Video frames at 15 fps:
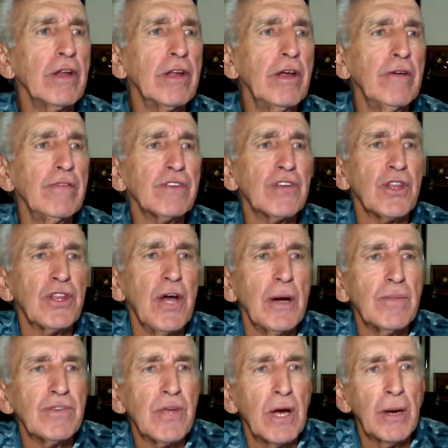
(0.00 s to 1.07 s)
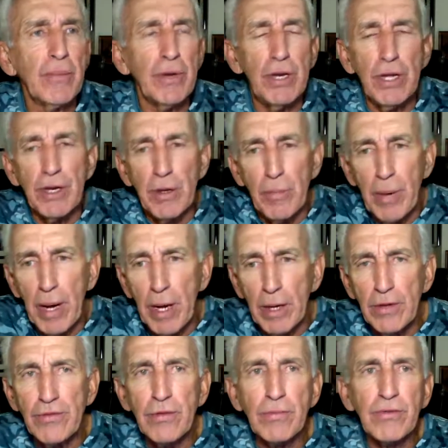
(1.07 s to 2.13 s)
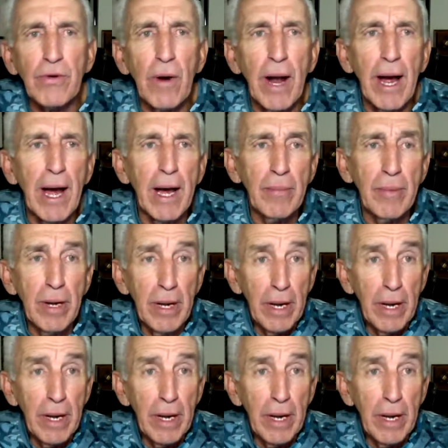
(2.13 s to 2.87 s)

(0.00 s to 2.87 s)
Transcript: Give us a thumbs up and hit the bell and subscribe.